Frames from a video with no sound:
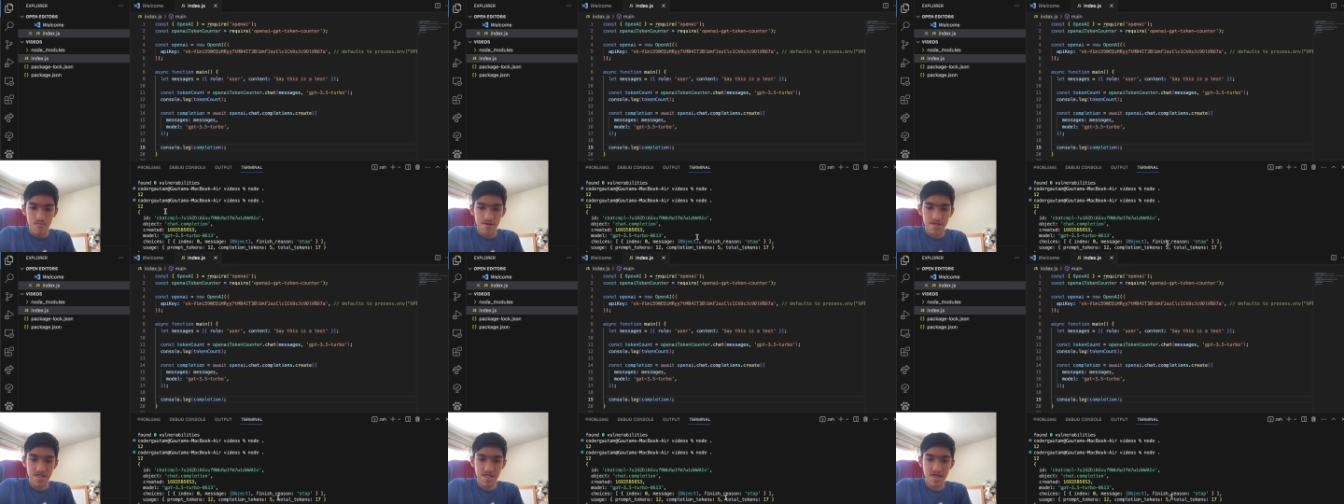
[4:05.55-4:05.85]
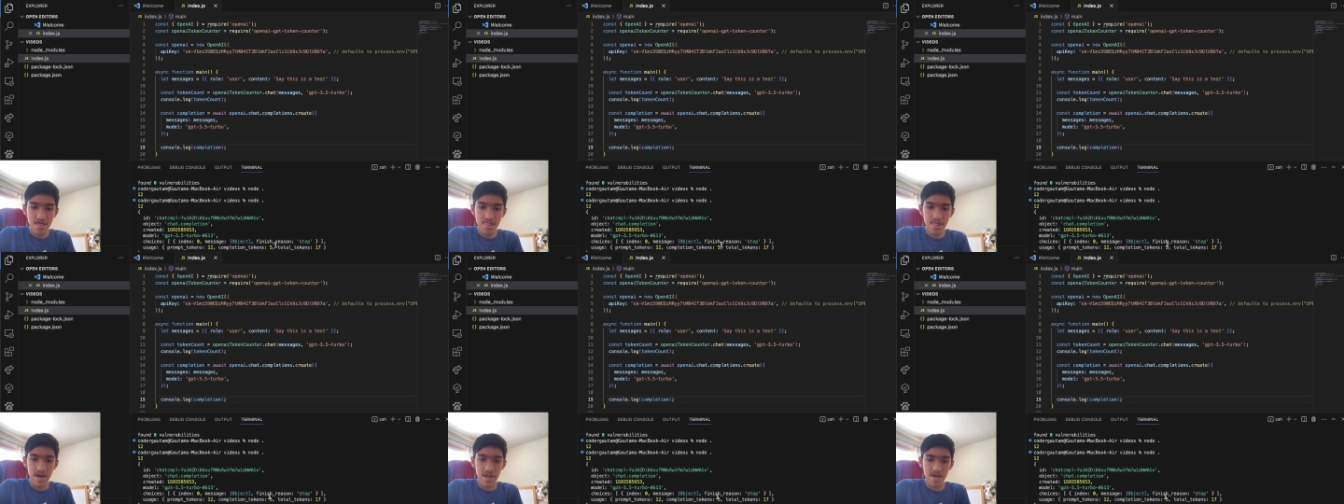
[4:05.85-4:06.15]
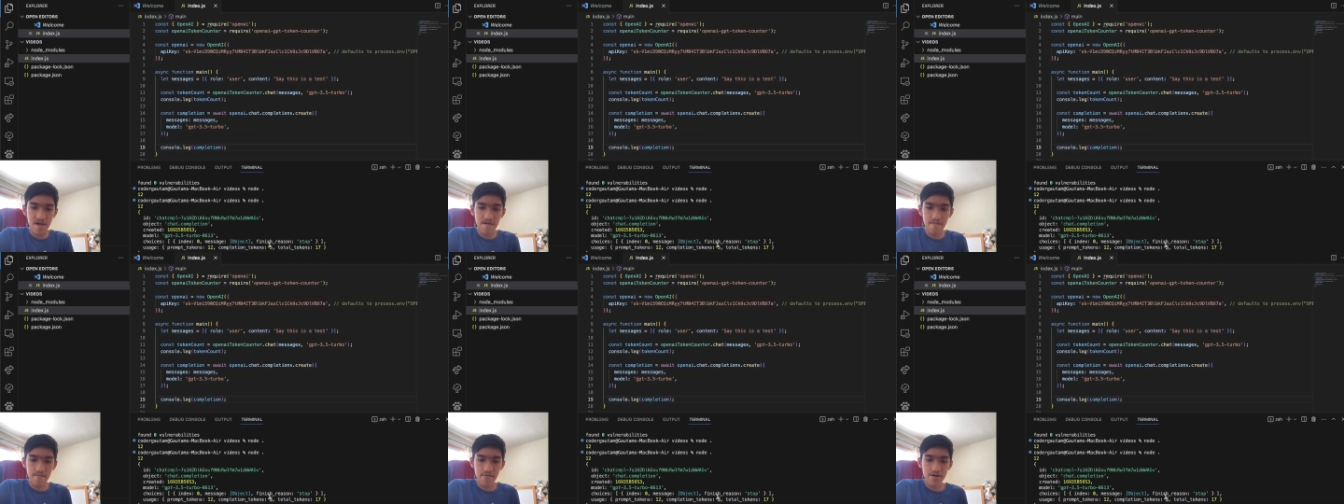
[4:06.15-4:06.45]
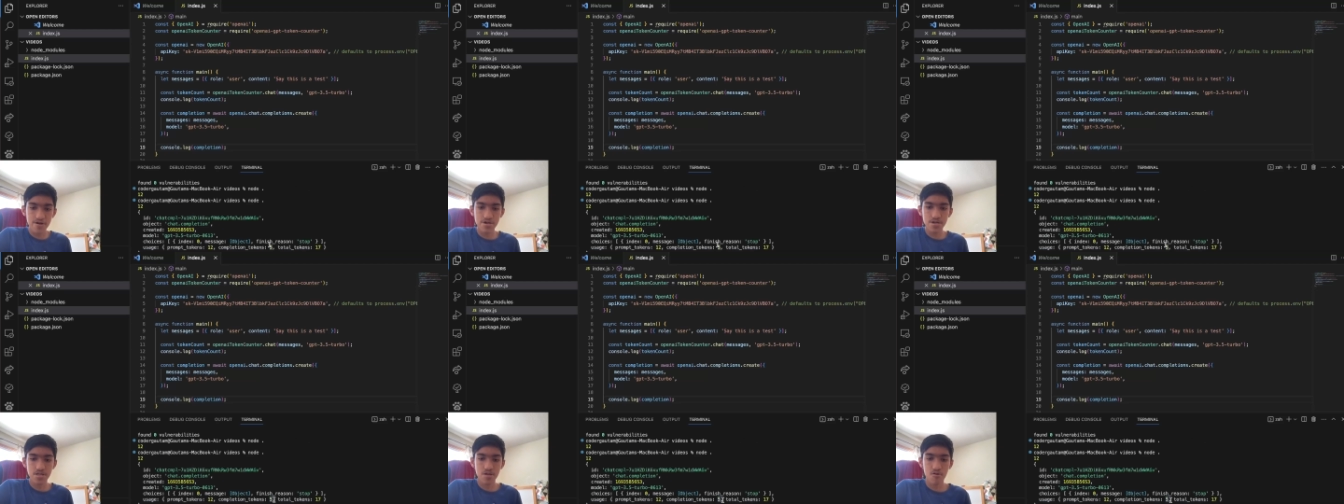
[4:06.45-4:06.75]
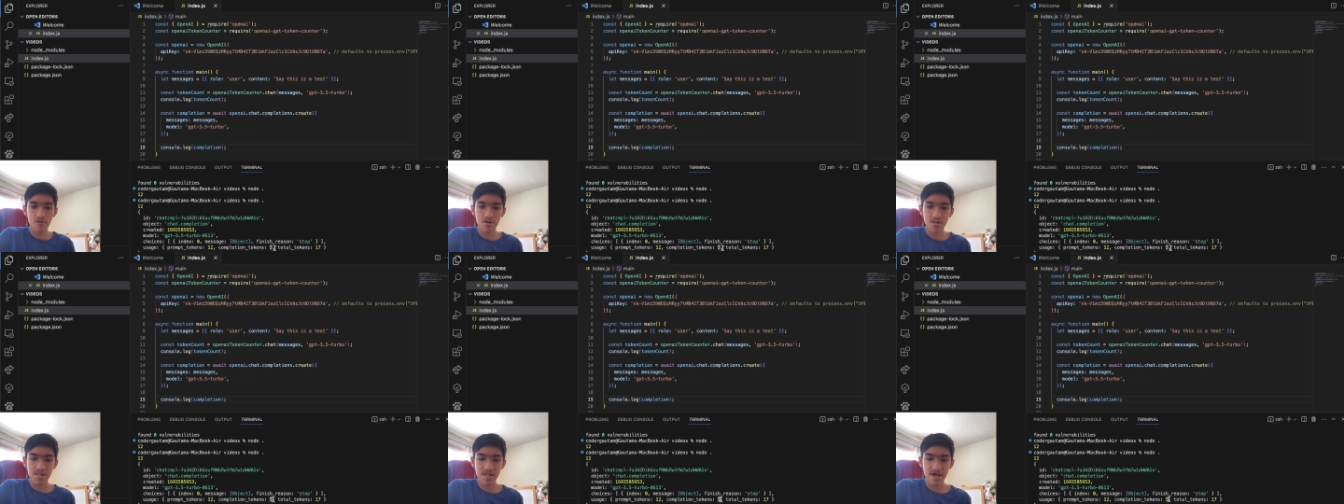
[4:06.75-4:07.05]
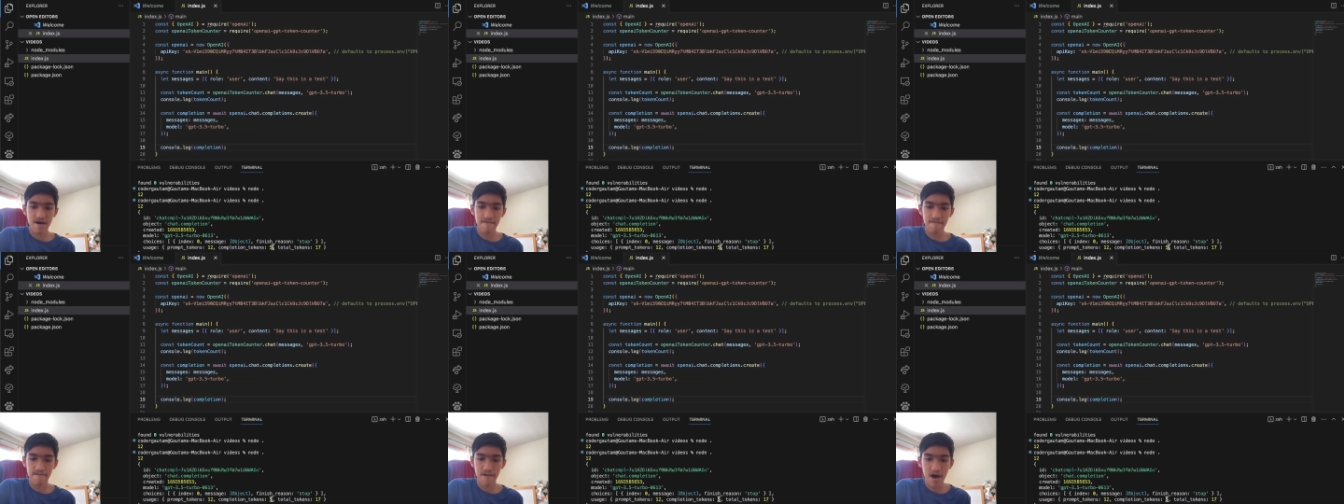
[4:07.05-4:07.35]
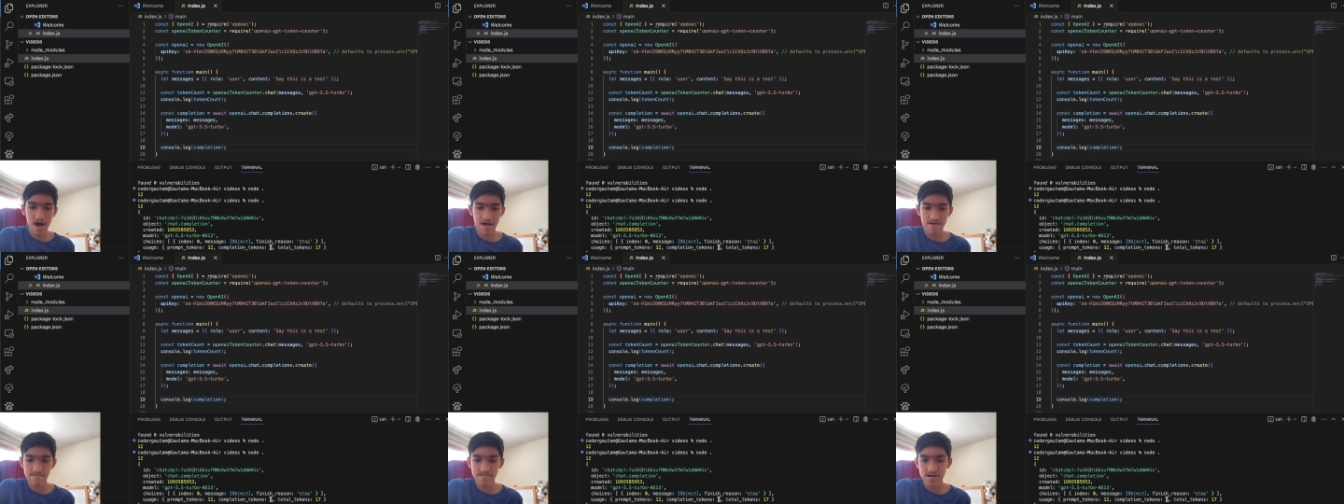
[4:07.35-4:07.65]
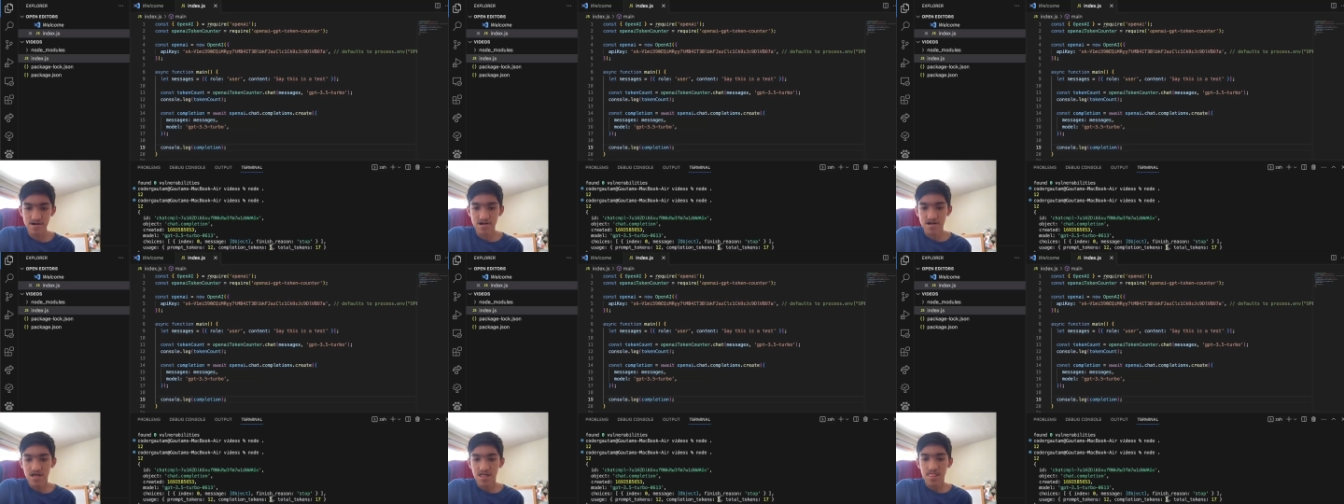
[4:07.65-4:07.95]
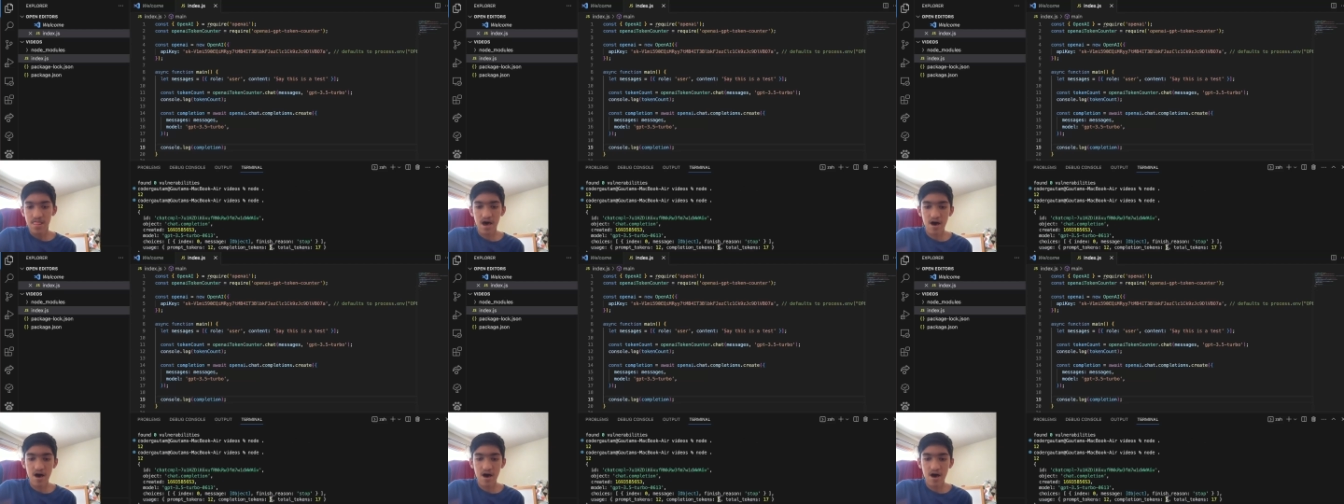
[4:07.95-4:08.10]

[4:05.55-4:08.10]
we see that the completion tokens have 5.